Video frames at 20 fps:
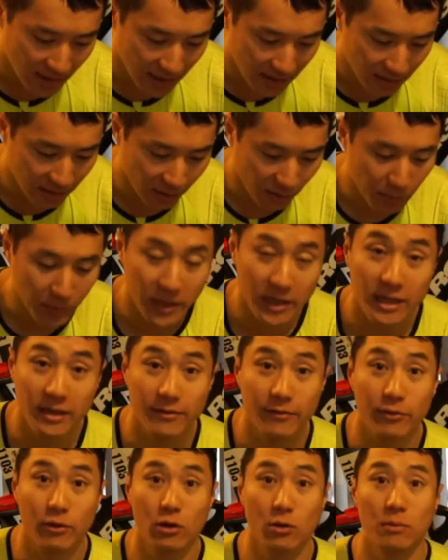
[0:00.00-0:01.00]
there's plenty
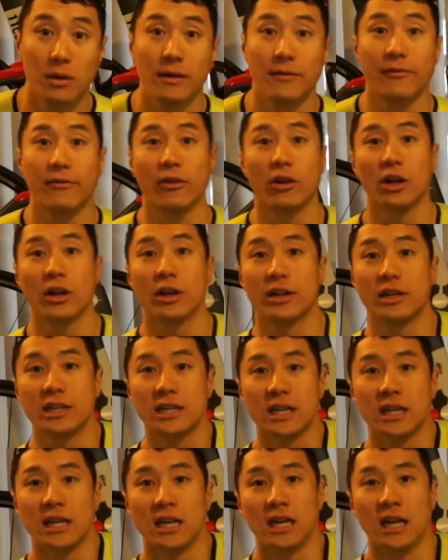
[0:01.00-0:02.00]
of room up front.
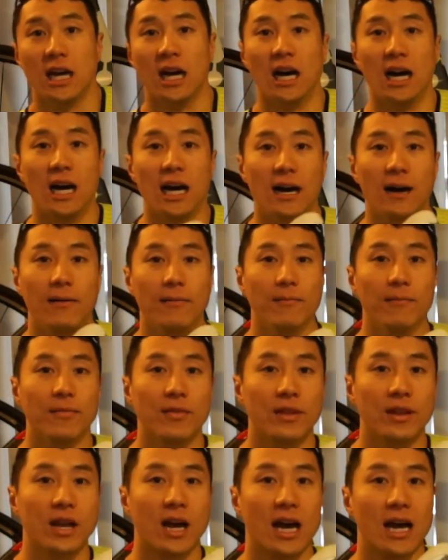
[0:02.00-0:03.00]

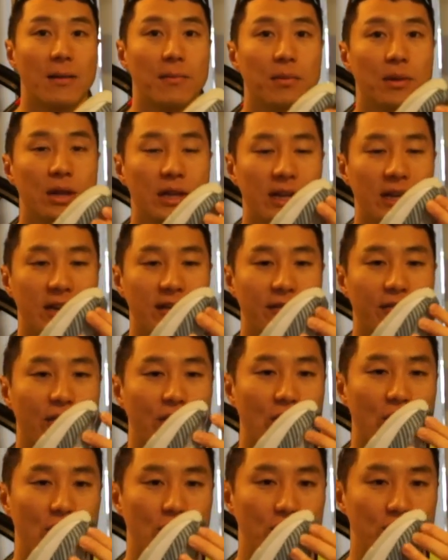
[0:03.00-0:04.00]
Got plenty of
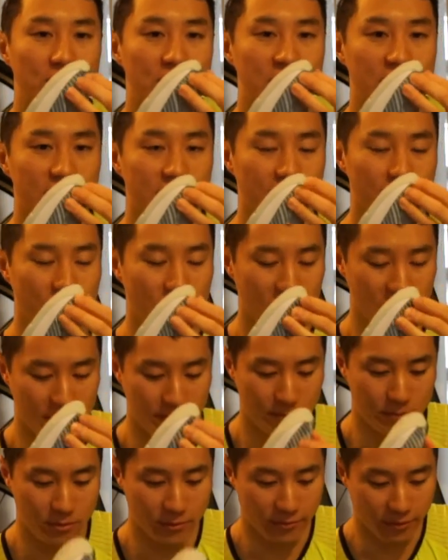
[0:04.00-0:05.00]
room to really
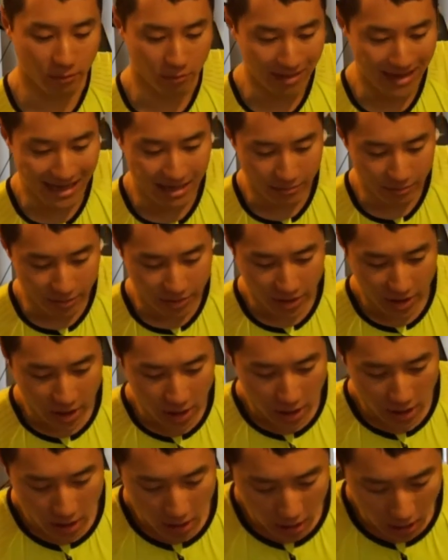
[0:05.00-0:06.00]
move around
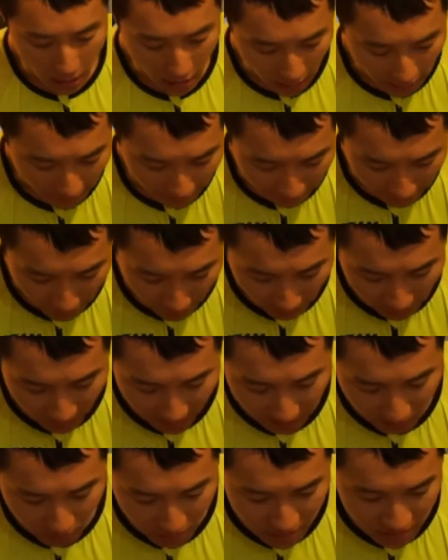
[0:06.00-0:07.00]
on the front
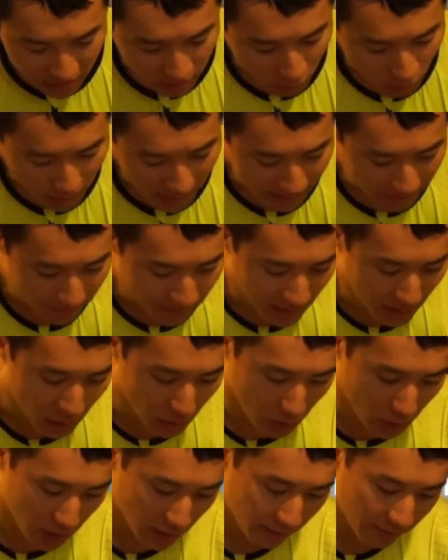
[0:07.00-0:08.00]
side, which is what I'd be
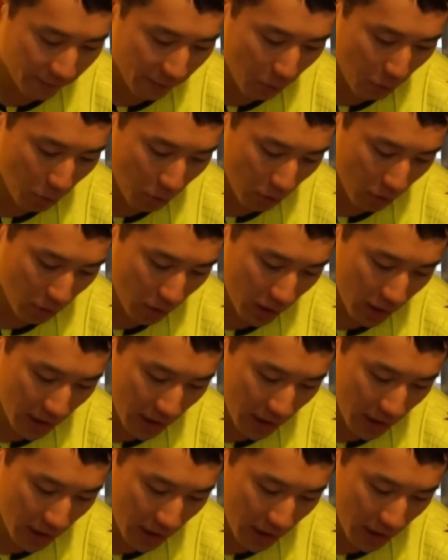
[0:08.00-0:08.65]
looking for,